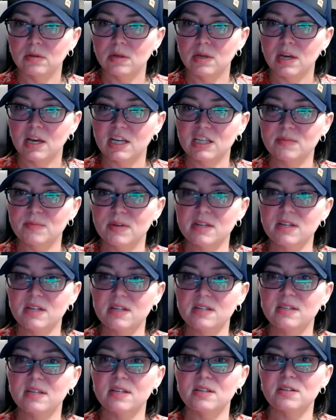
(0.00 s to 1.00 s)
S. Mendez
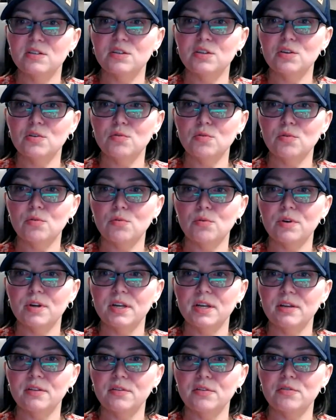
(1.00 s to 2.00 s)
says, do you or
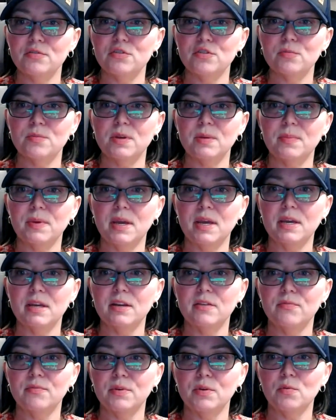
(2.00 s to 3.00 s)
any other YouTube get paid
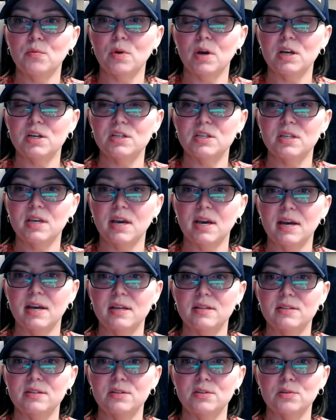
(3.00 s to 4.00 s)
if we watch the
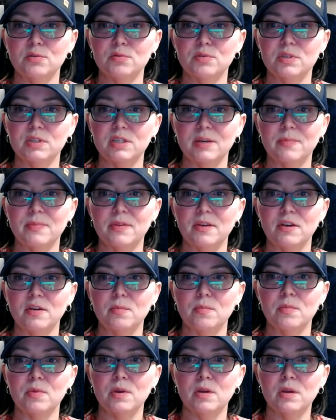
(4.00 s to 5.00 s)
ads and don't skip
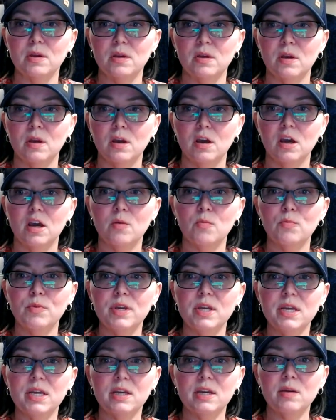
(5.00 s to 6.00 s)
them? And we
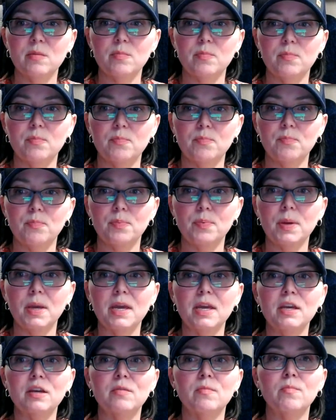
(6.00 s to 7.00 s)
get
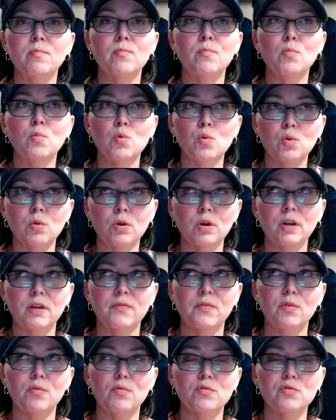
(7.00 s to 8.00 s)
paid more if
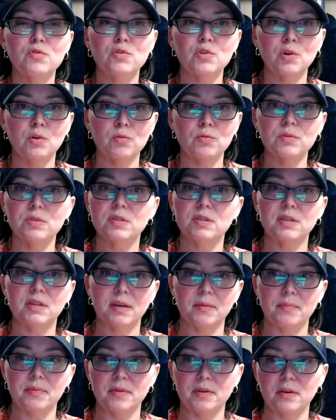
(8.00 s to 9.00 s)
you don't
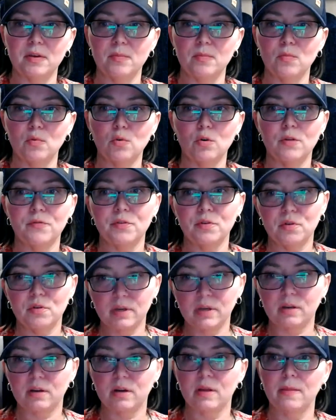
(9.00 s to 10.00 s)
skip them or if you
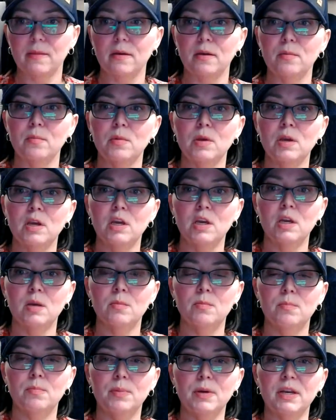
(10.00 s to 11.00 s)
click on them.
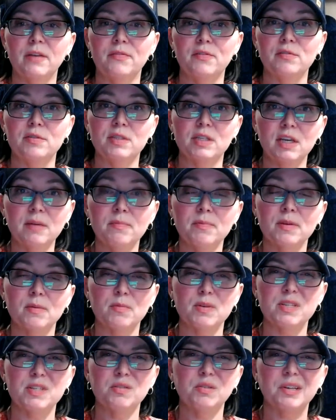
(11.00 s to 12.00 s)
But if you skip them,
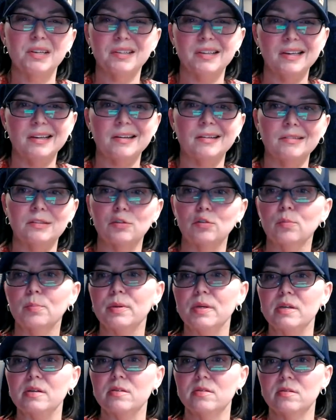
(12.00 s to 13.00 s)
we still get like a little
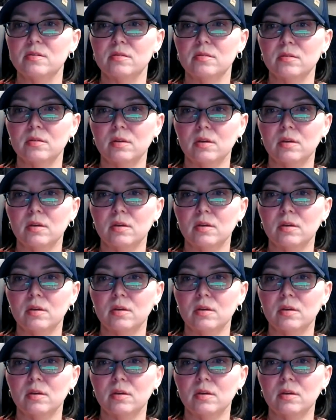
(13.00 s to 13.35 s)
piece.